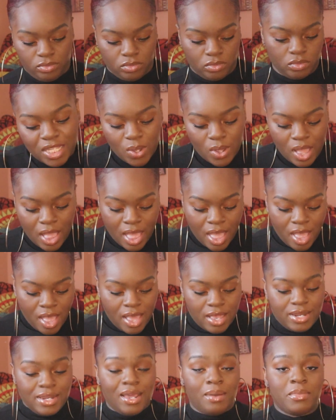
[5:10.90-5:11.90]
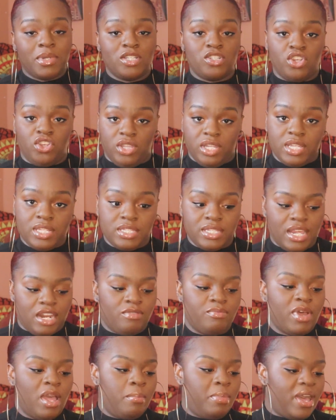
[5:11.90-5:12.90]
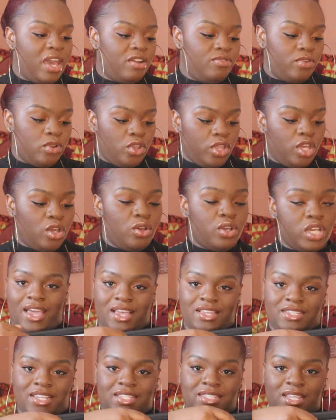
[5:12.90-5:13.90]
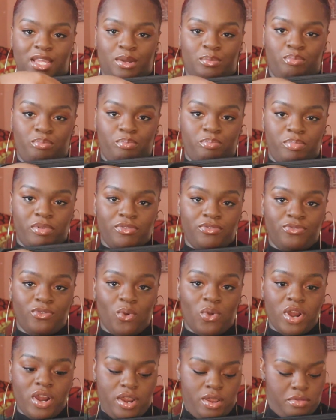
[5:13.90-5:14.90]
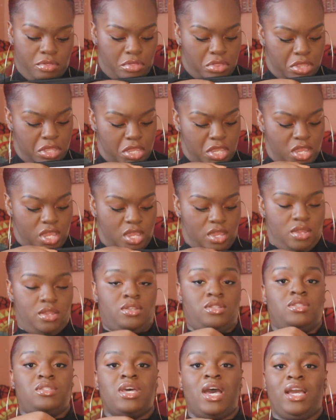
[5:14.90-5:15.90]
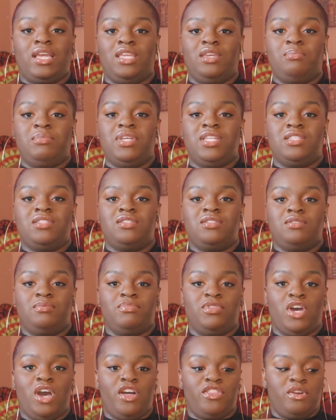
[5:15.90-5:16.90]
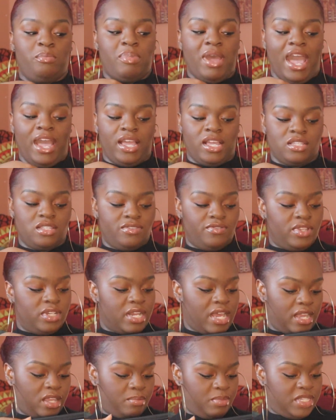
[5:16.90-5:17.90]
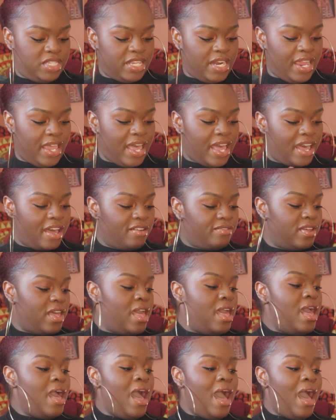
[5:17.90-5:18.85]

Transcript: So now I'm going to show you the inside of my Padfolio. As I said before, the documents, the other packets of the documents that I have.